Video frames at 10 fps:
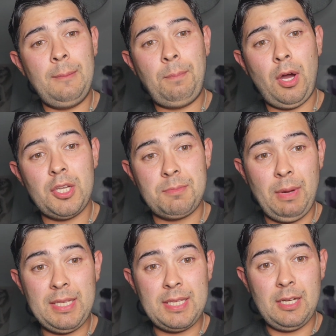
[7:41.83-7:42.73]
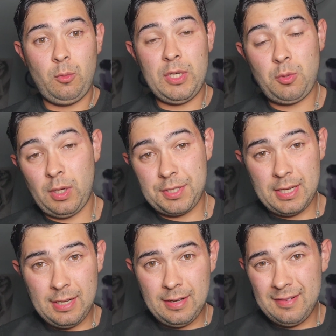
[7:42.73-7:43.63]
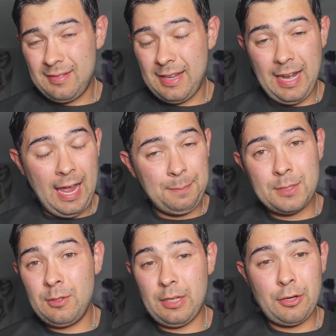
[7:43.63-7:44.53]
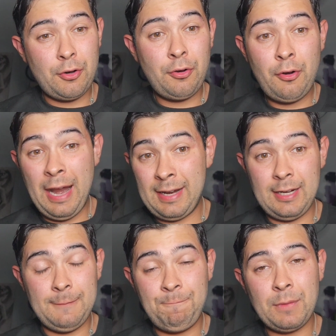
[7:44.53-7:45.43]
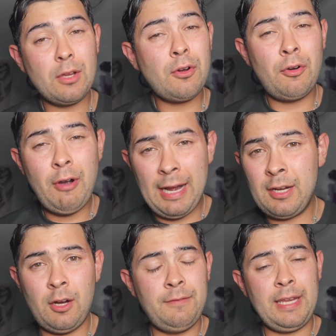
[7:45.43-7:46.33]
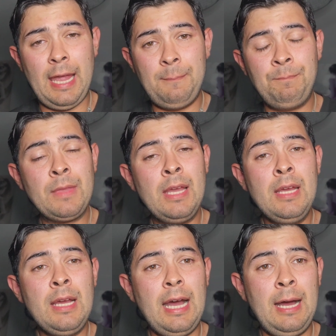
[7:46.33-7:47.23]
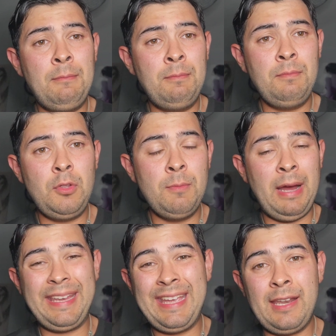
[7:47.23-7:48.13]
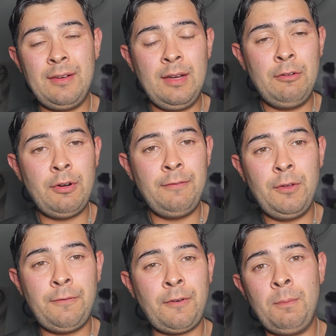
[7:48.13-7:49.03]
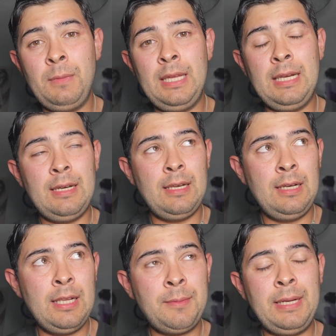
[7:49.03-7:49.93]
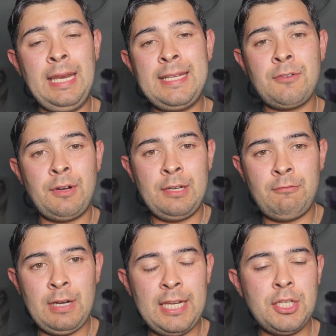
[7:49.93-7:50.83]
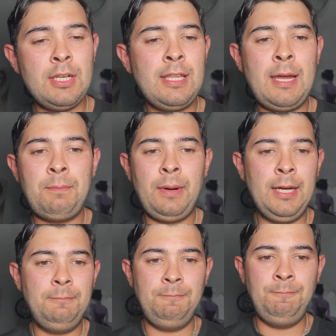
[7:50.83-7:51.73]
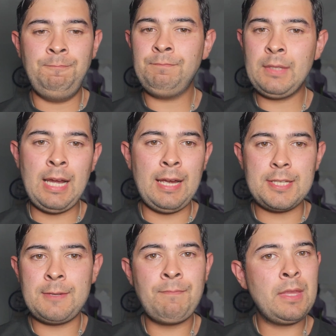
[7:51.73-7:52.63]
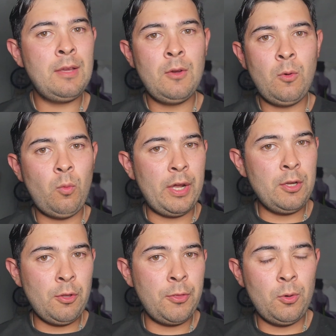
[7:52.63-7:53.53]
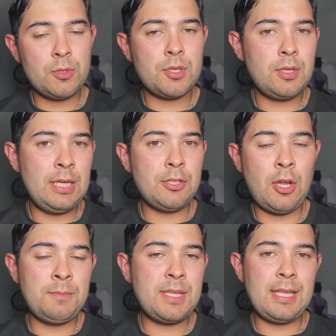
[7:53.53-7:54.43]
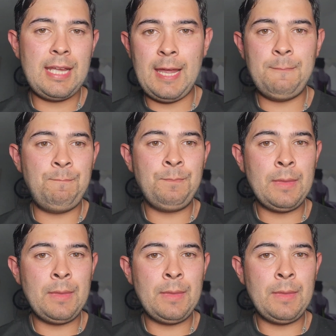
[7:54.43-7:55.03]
past Munster, which was an absolute cracker of a game. You might get a review from me a little bit later on in relation to that. But guys, what are your thoughts in terms of the game?